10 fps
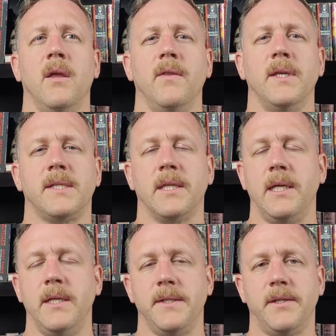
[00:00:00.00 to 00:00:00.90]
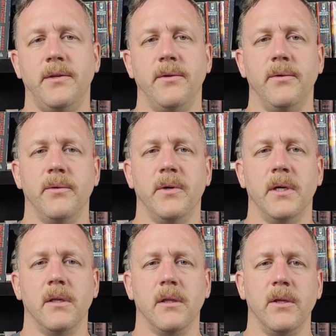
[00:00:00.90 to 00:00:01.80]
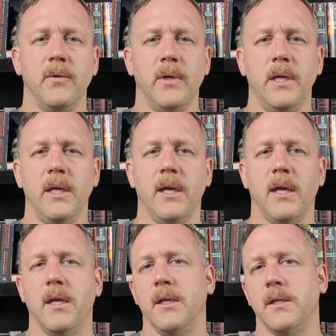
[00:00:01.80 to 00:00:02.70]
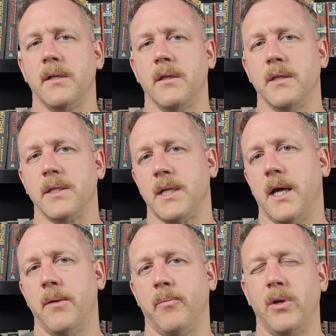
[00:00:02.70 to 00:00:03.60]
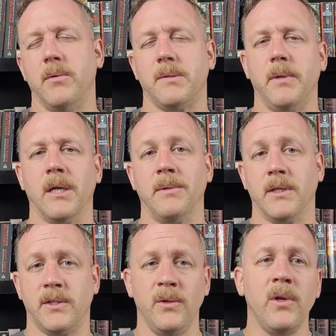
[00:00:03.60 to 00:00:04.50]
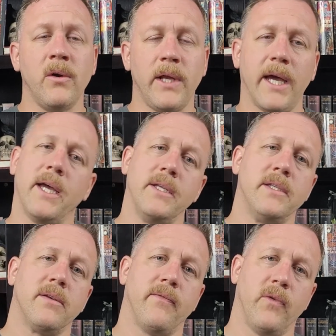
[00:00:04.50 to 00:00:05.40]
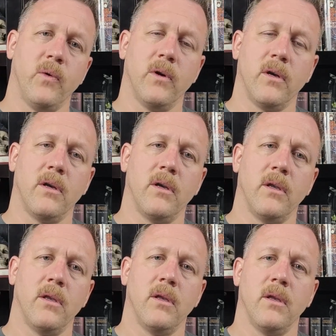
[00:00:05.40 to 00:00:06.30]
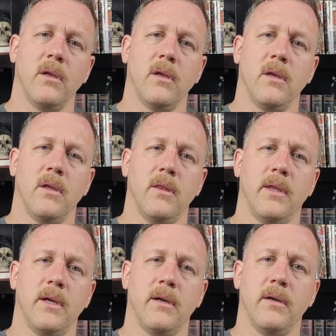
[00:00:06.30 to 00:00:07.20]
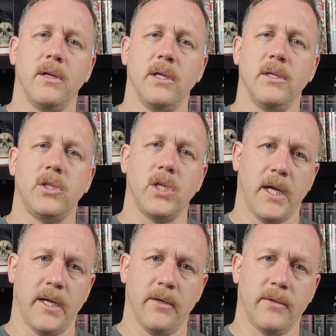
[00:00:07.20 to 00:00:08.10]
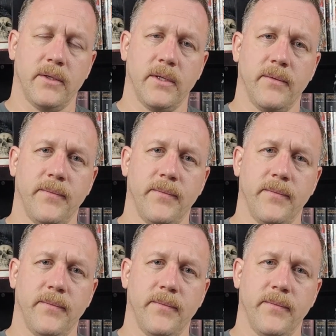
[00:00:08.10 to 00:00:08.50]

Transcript: This leads to Louis and Lestat pretty much becoming pseudo-dads for their child.